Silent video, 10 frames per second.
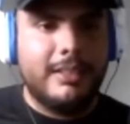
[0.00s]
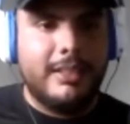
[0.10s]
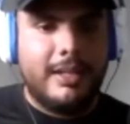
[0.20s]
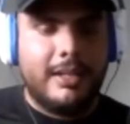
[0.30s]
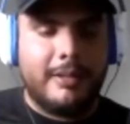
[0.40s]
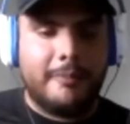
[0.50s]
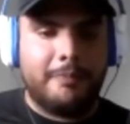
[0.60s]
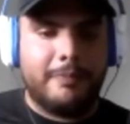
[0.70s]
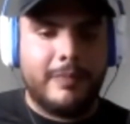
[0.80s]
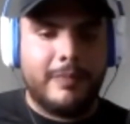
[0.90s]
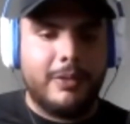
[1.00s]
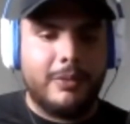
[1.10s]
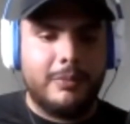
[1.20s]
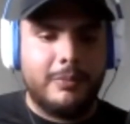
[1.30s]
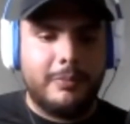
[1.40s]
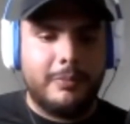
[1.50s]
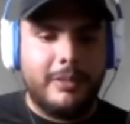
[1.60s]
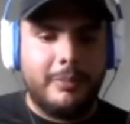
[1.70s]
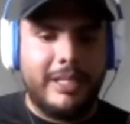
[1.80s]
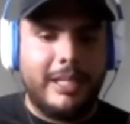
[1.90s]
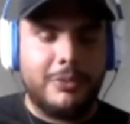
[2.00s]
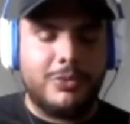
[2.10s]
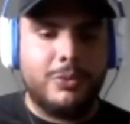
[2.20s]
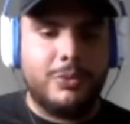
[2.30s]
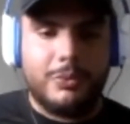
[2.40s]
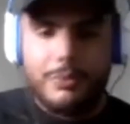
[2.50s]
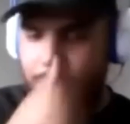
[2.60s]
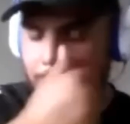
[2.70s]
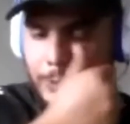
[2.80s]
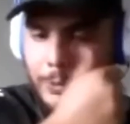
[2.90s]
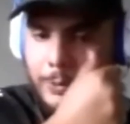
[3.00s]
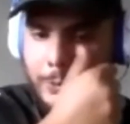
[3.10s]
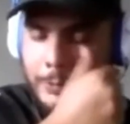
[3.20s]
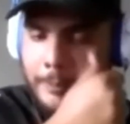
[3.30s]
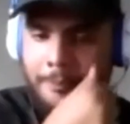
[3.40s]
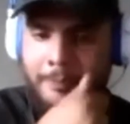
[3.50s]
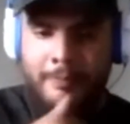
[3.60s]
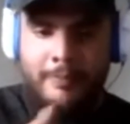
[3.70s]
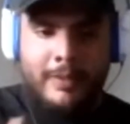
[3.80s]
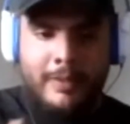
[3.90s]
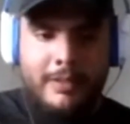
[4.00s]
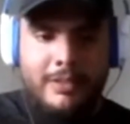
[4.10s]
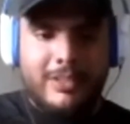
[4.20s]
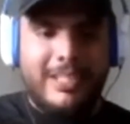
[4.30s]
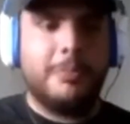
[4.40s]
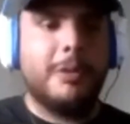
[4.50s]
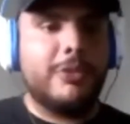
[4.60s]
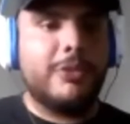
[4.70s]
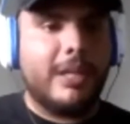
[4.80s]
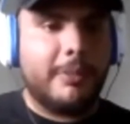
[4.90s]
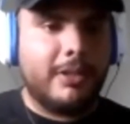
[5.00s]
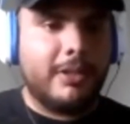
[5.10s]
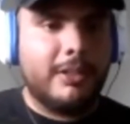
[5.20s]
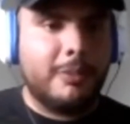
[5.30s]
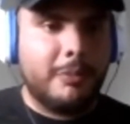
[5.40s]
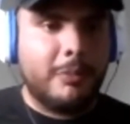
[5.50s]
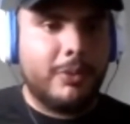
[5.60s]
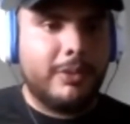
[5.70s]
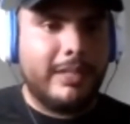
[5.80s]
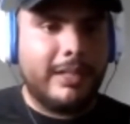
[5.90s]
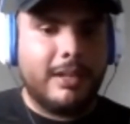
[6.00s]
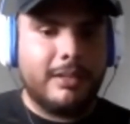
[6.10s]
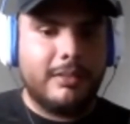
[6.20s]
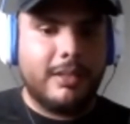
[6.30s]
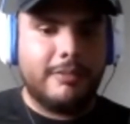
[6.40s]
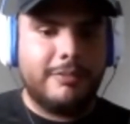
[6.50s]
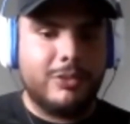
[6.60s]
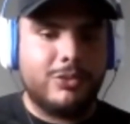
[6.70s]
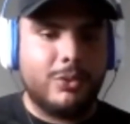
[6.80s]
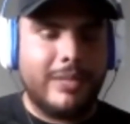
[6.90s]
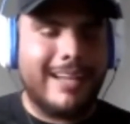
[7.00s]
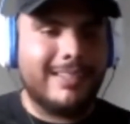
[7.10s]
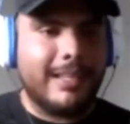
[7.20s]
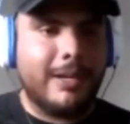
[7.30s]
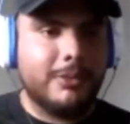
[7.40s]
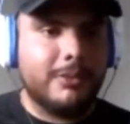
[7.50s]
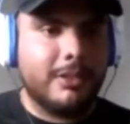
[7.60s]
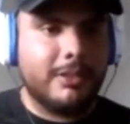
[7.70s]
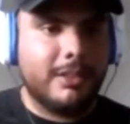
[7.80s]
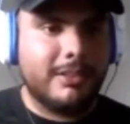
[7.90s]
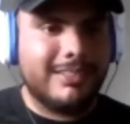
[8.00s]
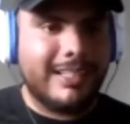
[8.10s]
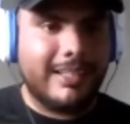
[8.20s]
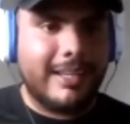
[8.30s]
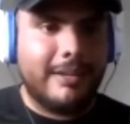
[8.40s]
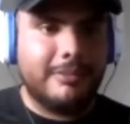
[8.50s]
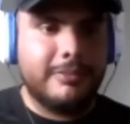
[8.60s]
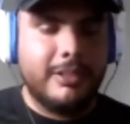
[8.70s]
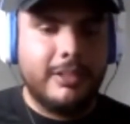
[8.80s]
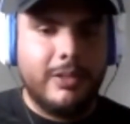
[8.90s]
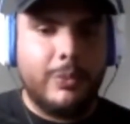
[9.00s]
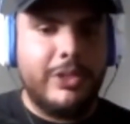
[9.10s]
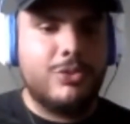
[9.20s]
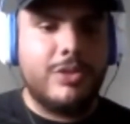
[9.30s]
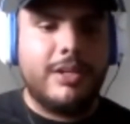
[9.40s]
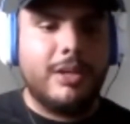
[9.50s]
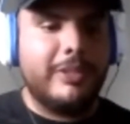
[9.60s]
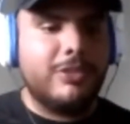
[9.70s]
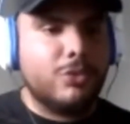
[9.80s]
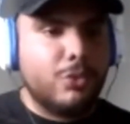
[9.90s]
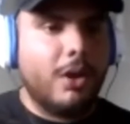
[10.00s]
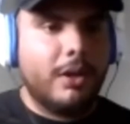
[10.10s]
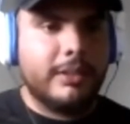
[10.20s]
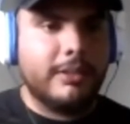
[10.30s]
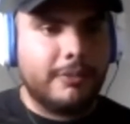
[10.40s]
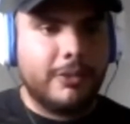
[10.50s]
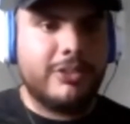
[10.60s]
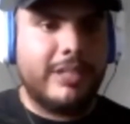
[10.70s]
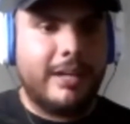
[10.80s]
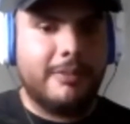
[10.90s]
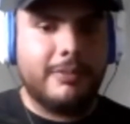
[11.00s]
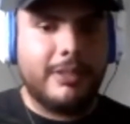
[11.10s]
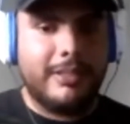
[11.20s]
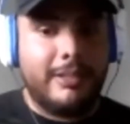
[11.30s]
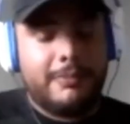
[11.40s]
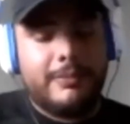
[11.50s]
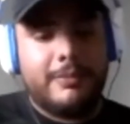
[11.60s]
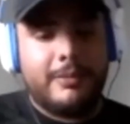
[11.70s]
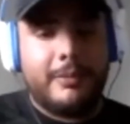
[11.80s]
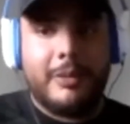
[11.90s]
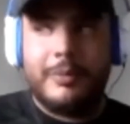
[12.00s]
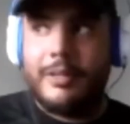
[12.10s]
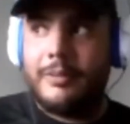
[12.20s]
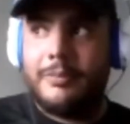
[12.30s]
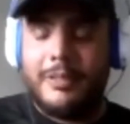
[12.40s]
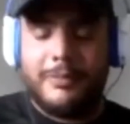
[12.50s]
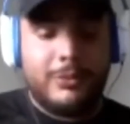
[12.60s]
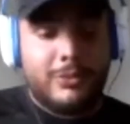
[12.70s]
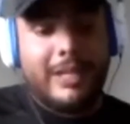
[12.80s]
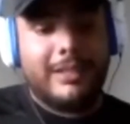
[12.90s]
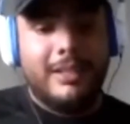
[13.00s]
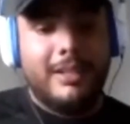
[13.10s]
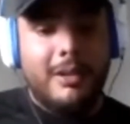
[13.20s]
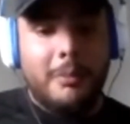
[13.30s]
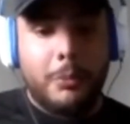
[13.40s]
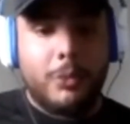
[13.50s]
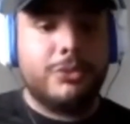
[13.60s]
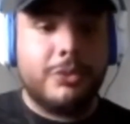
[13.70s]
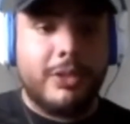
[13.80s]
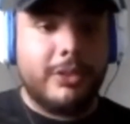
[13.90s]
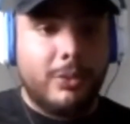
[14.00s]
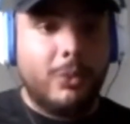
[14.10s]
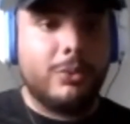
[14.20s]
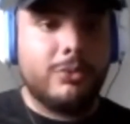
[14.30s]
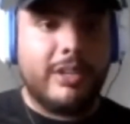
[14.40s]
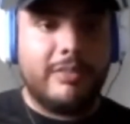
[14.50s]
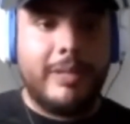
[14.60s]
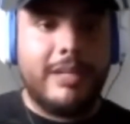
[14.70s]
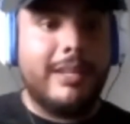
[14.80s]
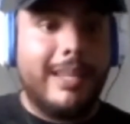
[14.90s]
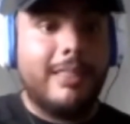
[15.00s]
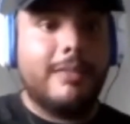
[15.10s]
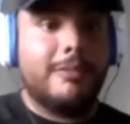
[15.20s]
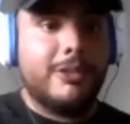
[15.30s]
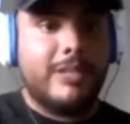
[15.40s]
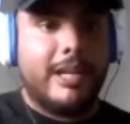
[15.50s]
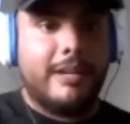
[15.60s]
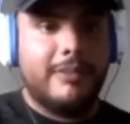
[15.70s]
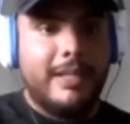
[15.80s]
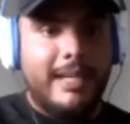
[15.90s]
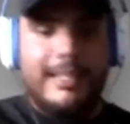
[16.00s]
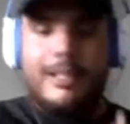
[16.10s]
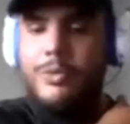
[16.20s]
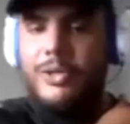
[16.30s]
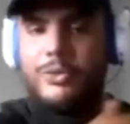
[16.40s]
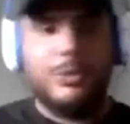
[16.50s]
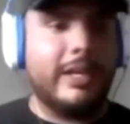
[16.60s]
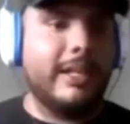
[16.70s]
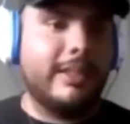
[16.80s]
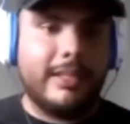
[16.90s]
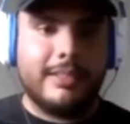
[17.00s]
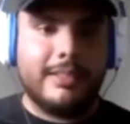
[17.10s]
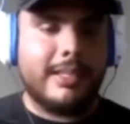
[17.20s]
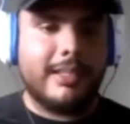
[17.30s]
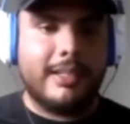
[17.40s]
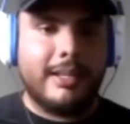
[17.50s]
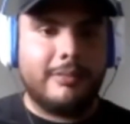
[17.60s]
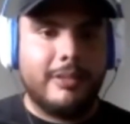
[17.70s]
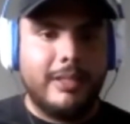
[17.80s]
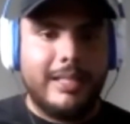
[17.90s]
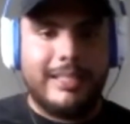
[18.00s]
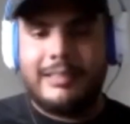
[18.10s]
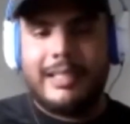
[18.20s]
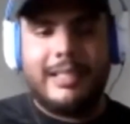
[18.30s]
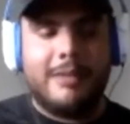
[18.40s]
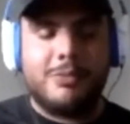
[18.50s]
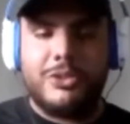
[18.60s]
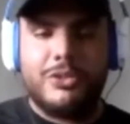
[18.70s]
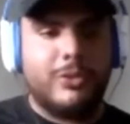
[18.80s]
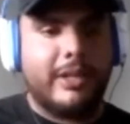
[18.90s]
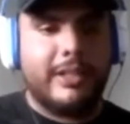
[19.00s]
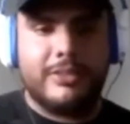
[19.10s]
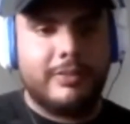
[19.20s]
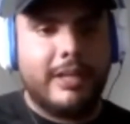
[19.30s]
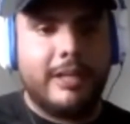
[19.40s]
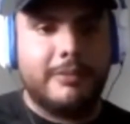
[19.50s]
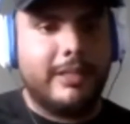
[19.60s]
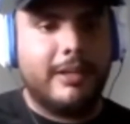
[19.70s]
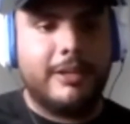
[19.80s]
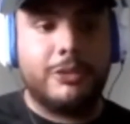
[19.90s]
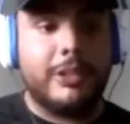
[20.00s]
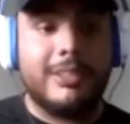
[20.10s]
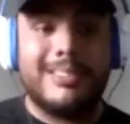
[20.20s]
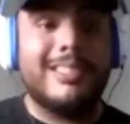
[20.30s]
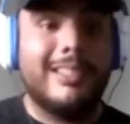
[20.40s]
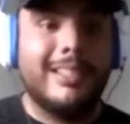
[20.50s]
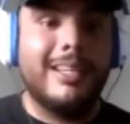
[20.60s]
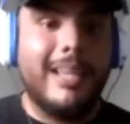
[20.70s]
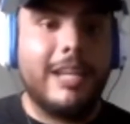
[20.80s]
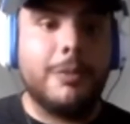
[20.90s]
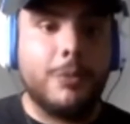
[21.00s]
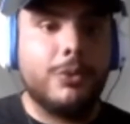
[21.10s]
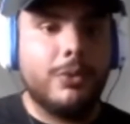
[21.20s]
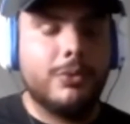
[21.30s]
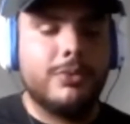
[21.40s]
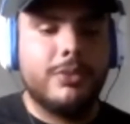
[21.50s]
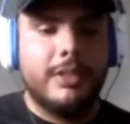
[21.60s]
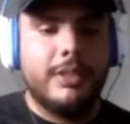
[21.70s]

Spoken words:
You know, being able to keep up their stamina a little bit more and not feel so gassed out on the second half. We usually come in strong in the first half. If you check, most of our goals have been in the first half, and then we don't do anything in the second half. In the second half, we're just trying to survive and not trying to concede any more goals.